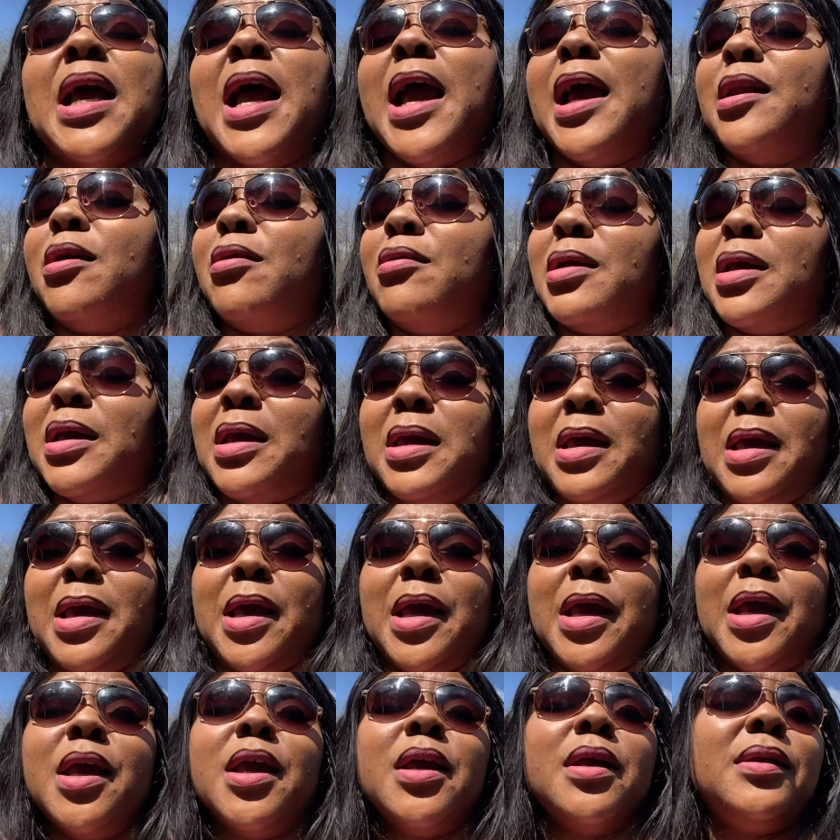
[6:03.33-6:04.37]
I don't
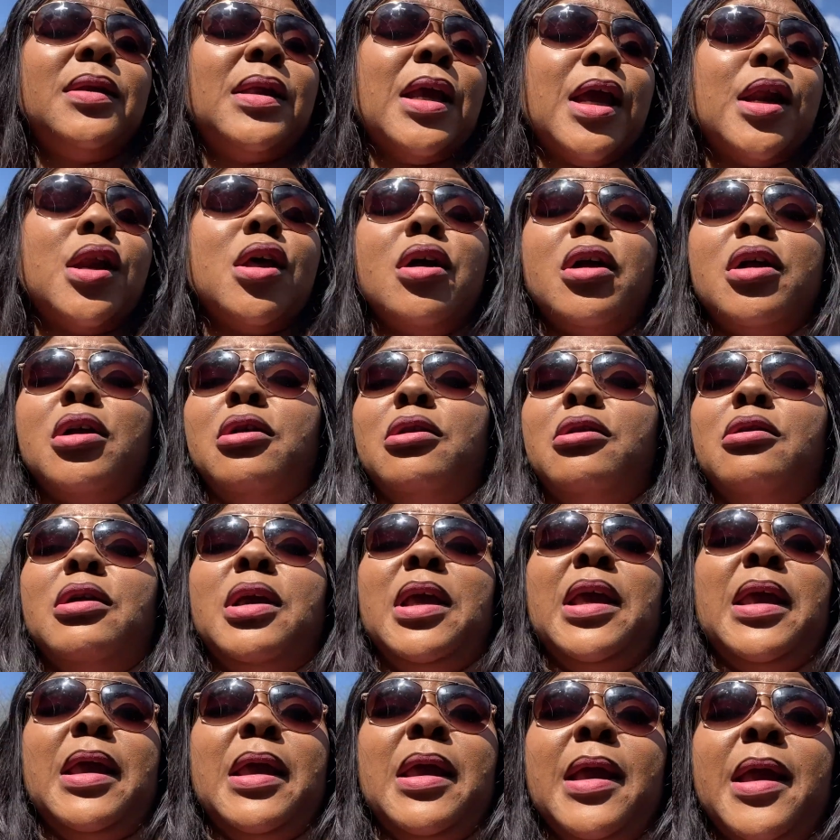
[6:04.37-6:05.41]
care. They're not going to
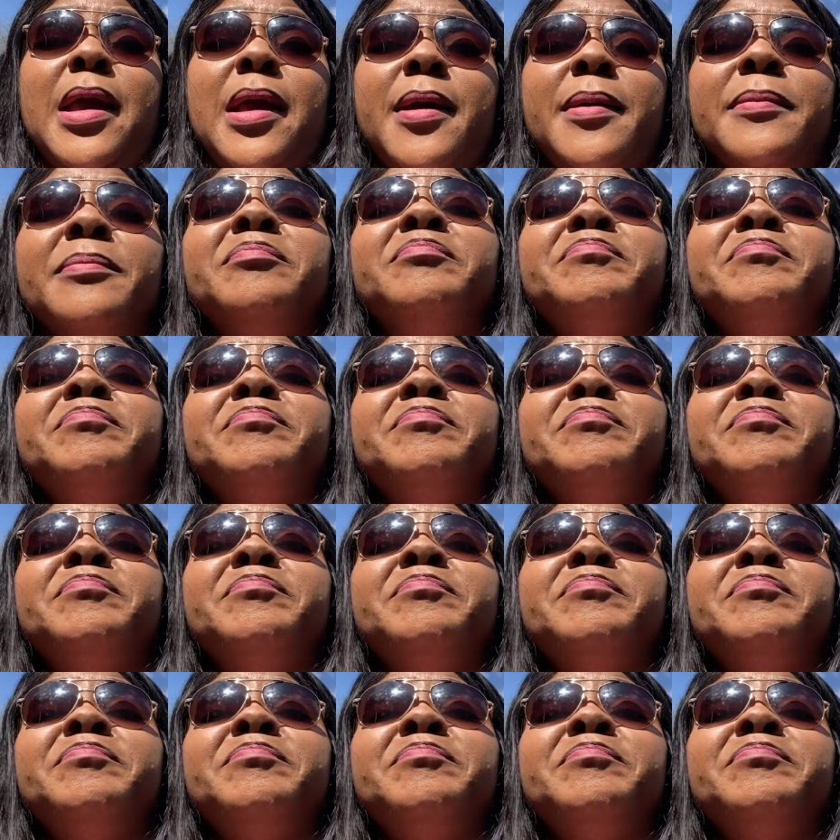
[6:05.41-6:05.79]
care.